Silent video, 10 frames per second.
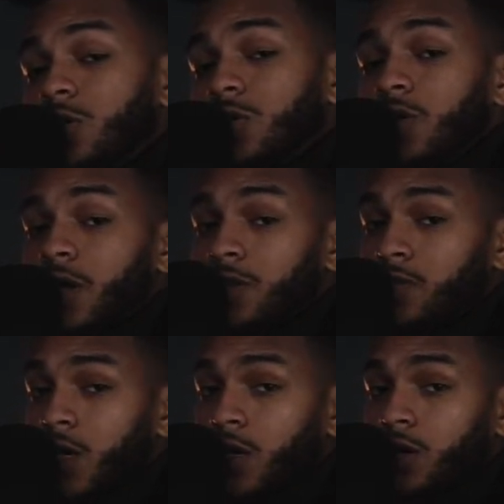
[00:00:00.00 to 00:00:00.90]
like the
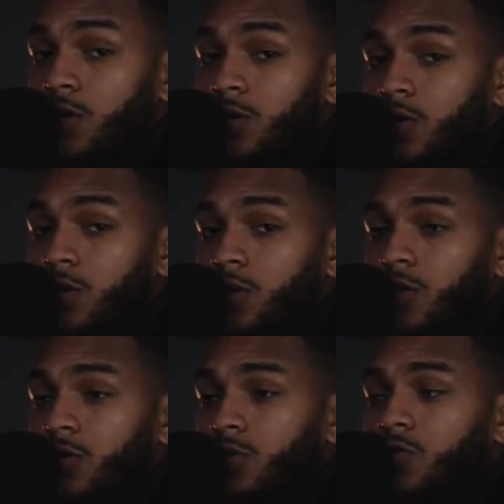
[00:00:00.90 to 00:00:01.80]
man.
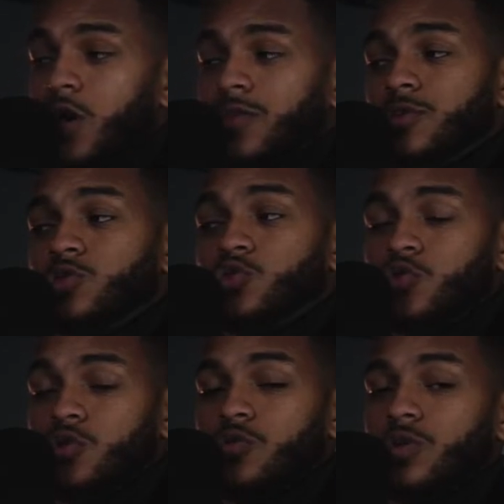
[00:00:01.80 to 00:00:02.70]
You got the
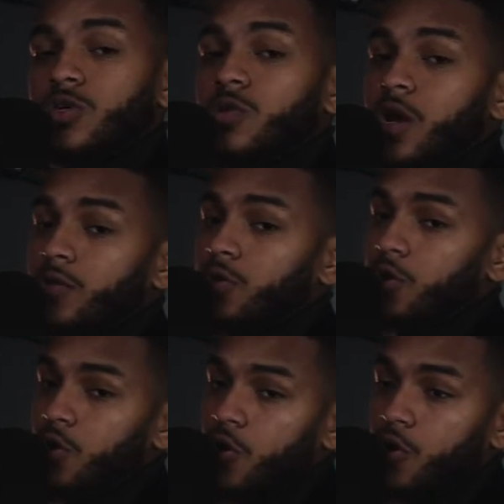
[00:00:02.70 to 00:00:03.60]
jewelry, you got the
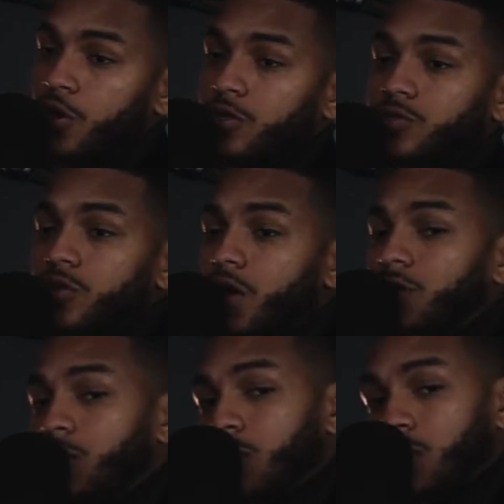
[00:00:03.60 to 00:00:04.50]
cars, you got
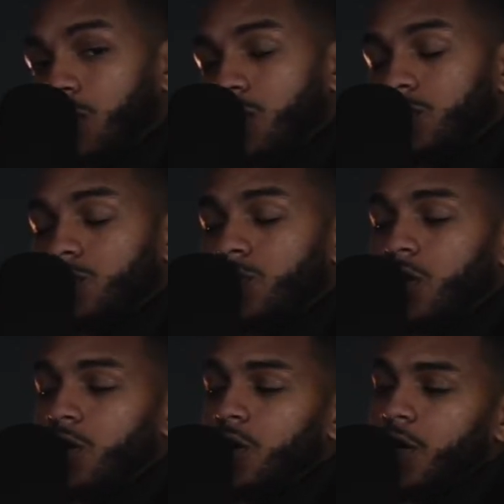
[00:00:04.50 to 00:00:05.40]
the clothes,
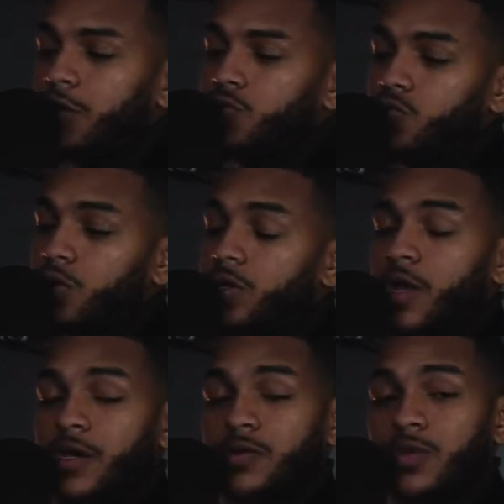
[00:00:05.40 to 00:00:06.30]
and you look
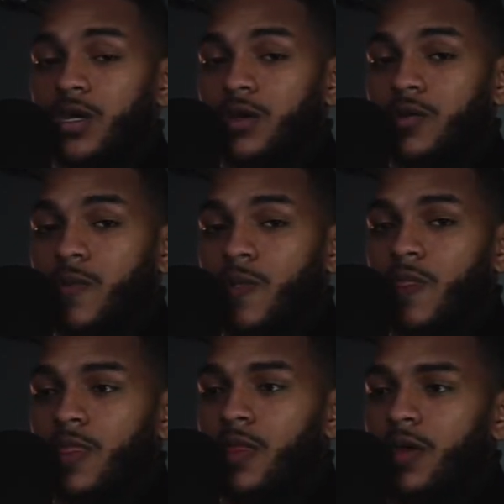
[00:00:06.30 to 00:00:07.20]
like a man.
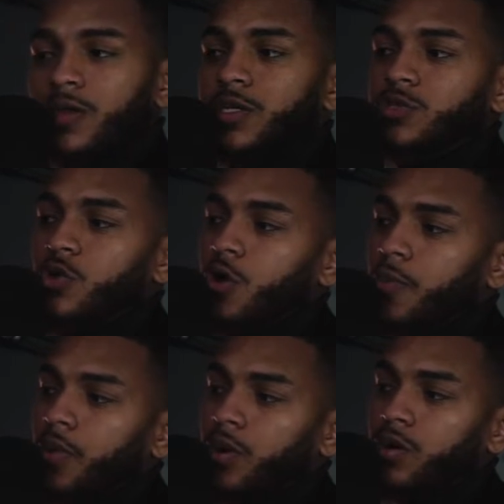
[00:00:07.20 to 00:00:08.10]
And these are all
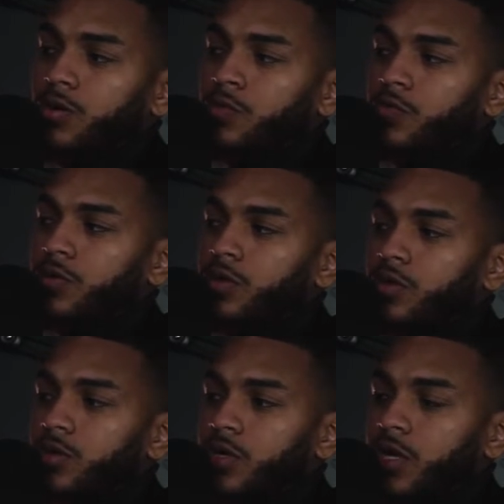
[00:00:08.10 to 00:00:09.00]
part of
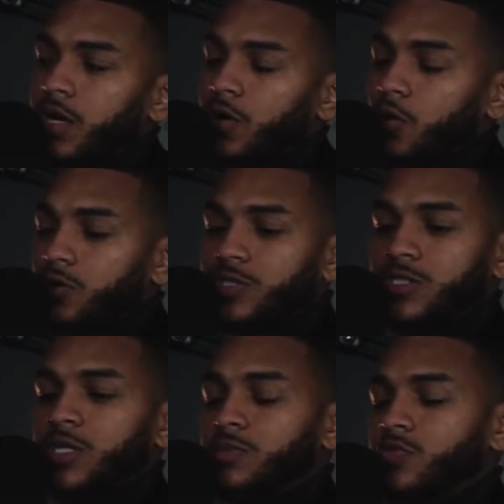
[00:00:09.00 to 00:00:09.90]
it, all
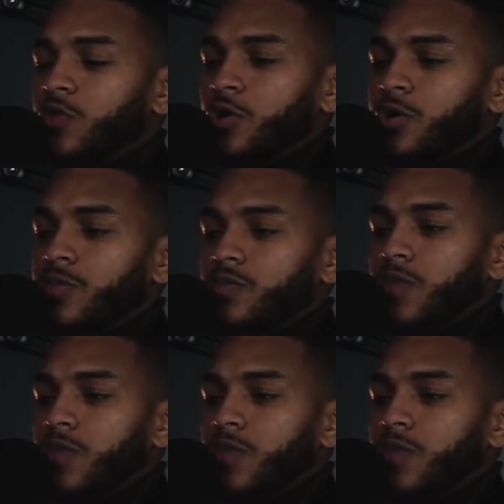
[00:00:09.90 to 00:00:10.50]
stems from